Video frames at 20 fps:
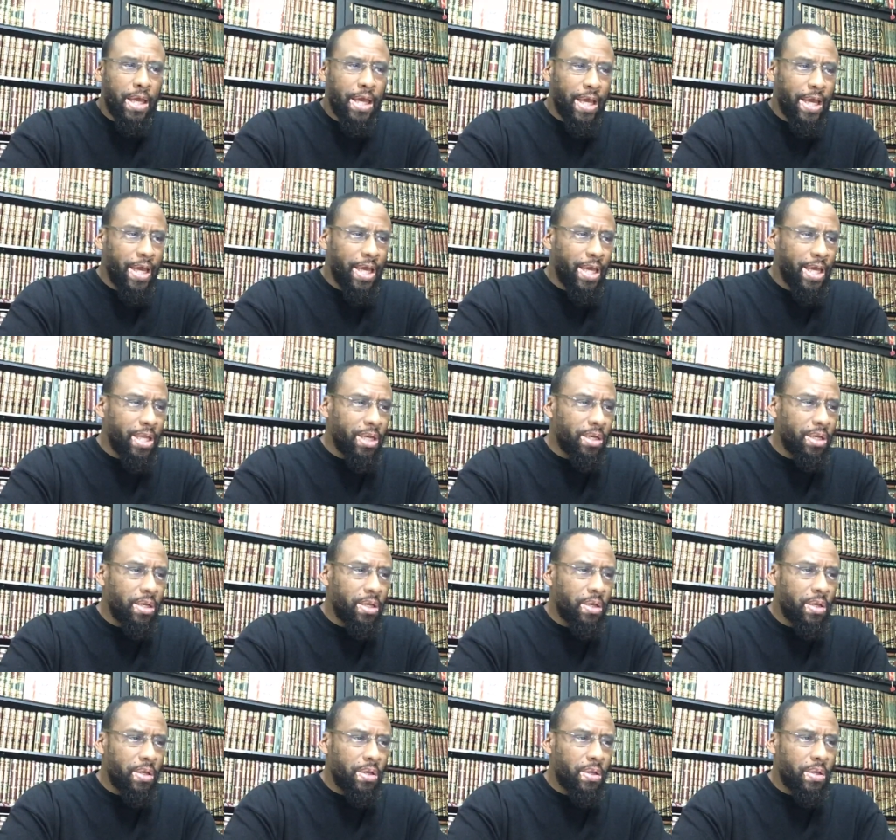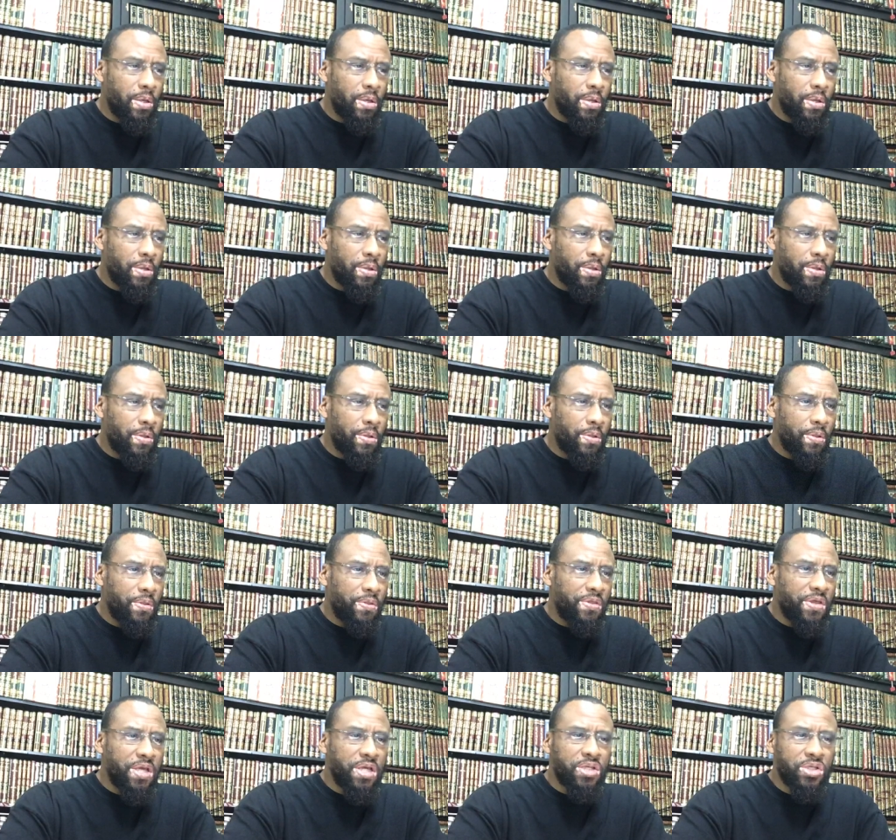And
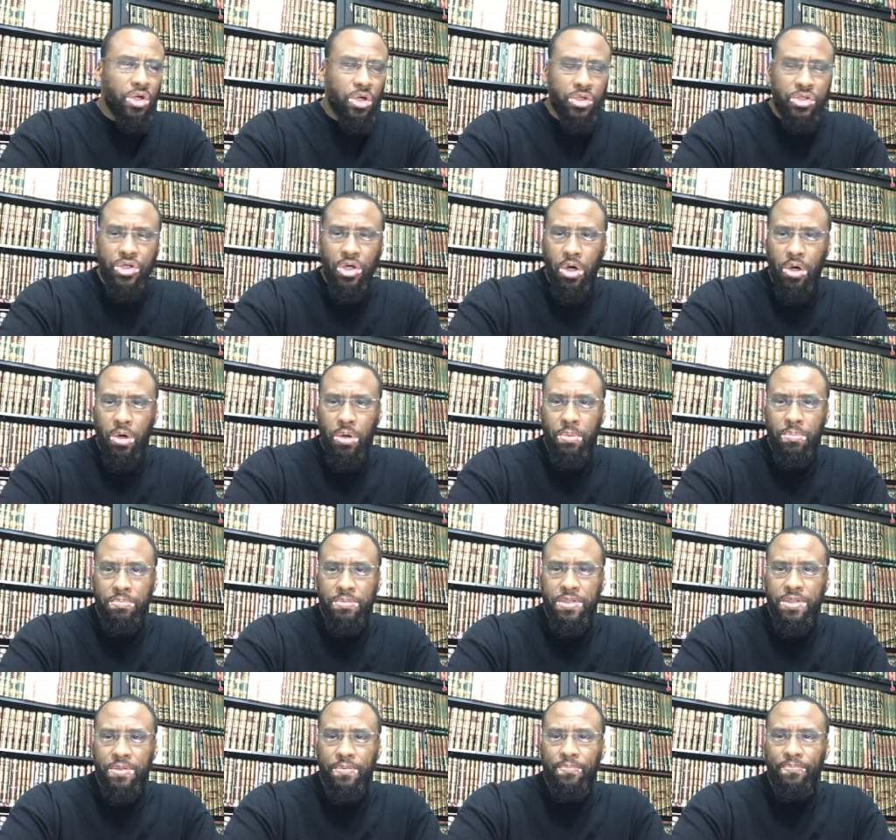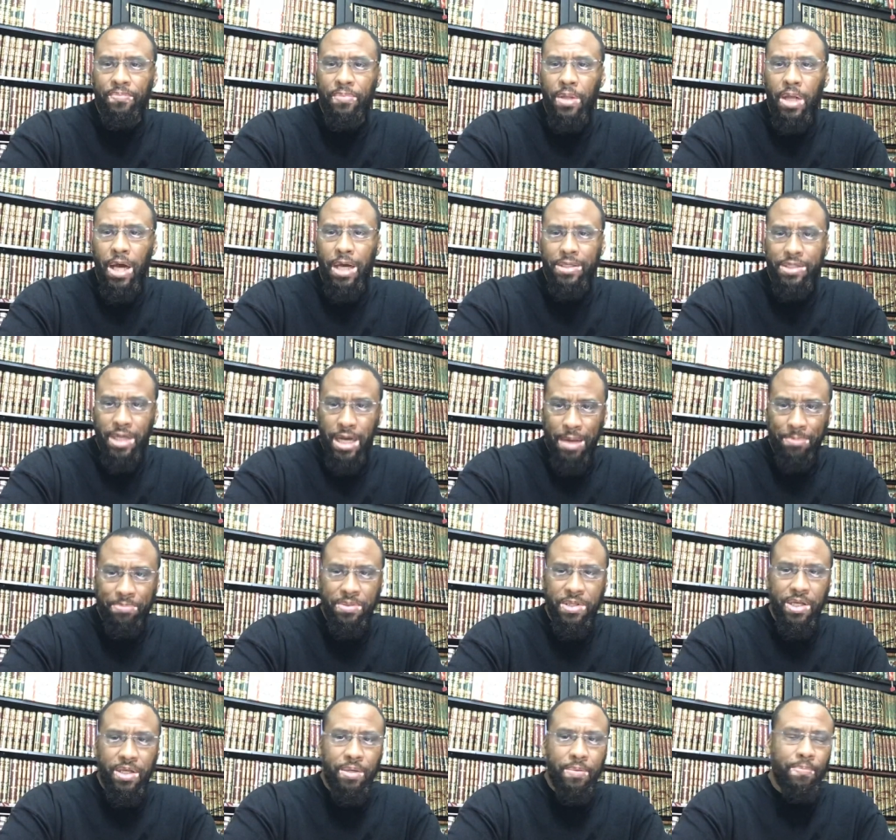these are terms
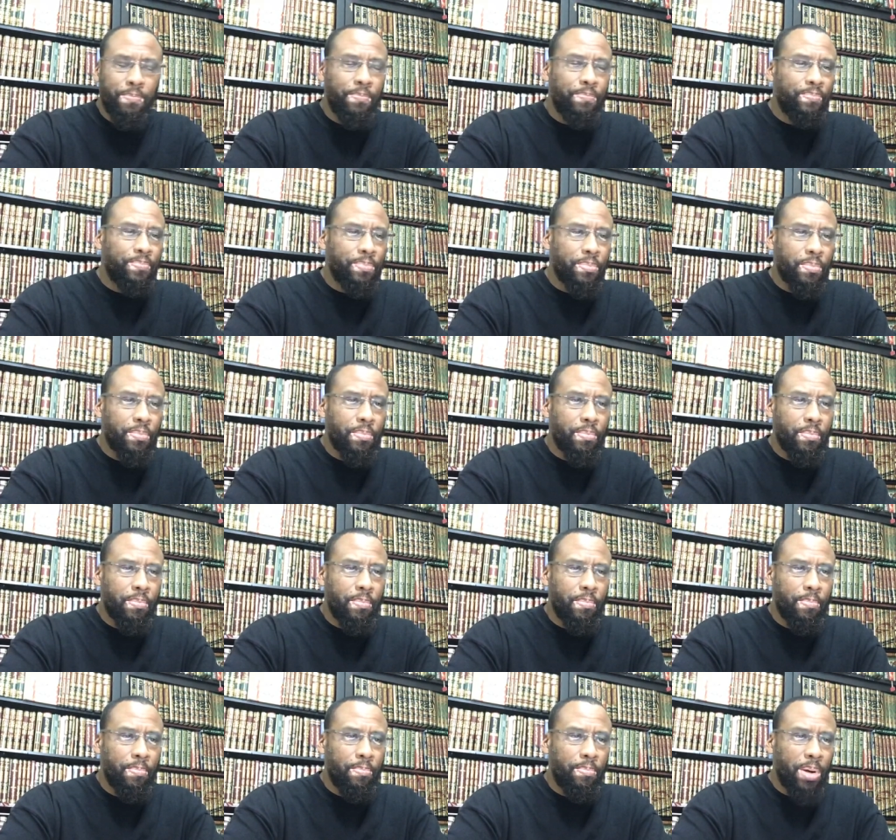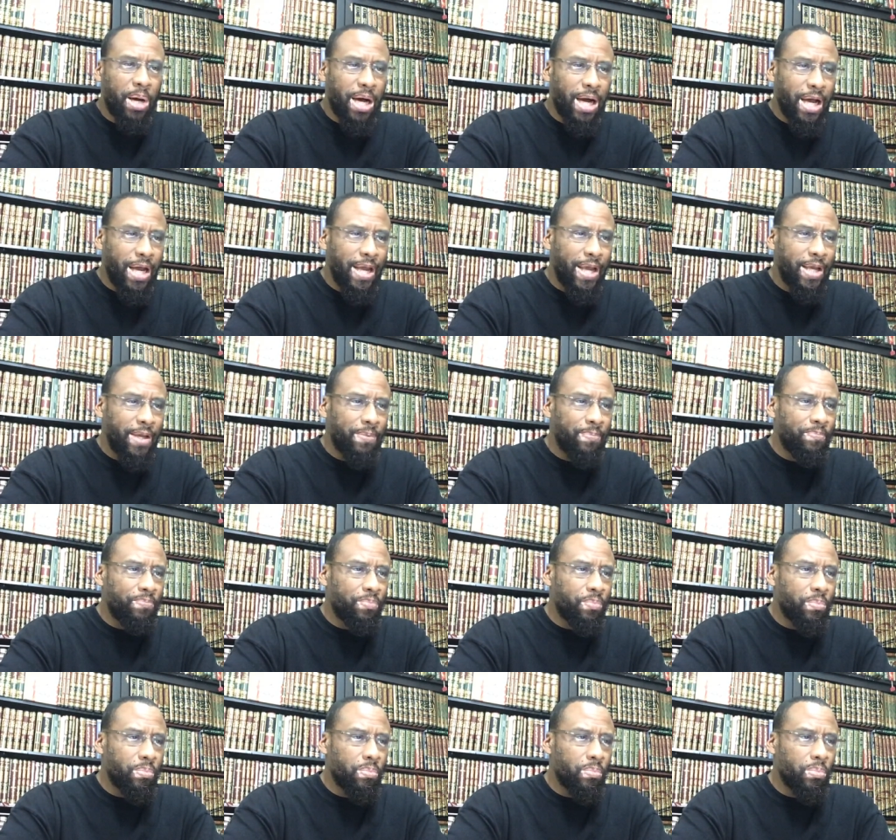adopted by
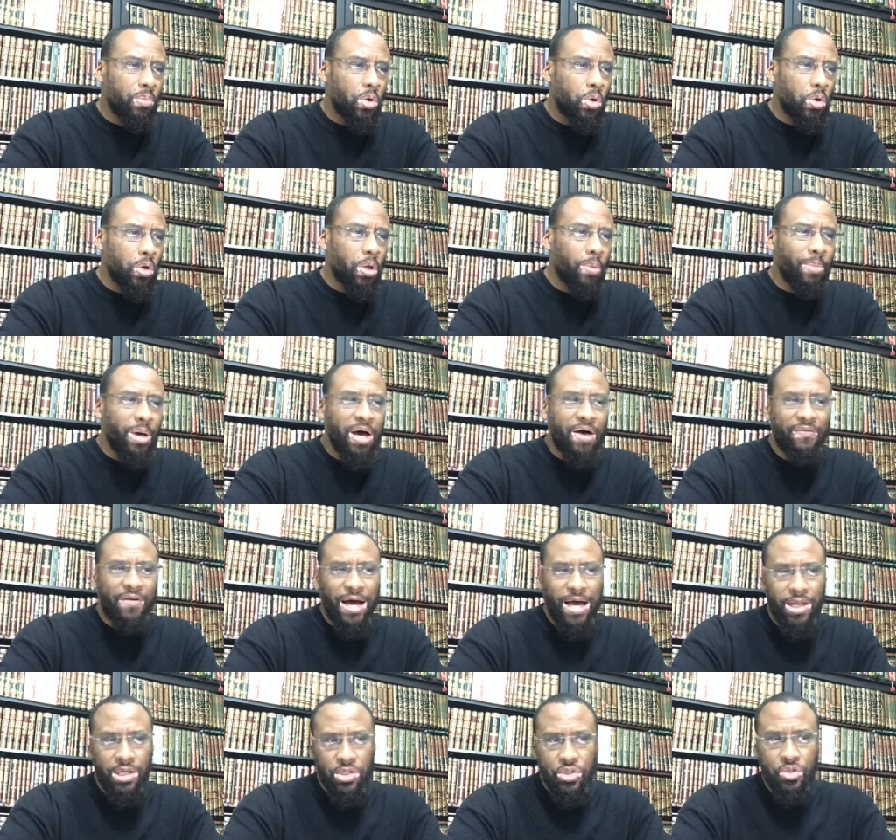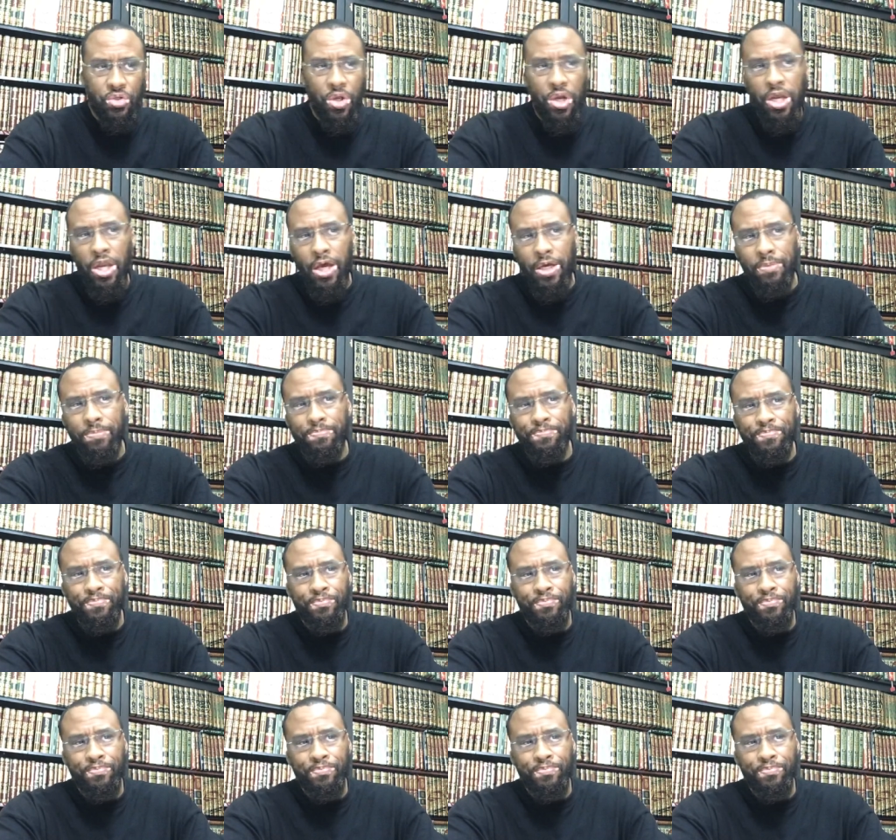ulama of Ahl Sunnah.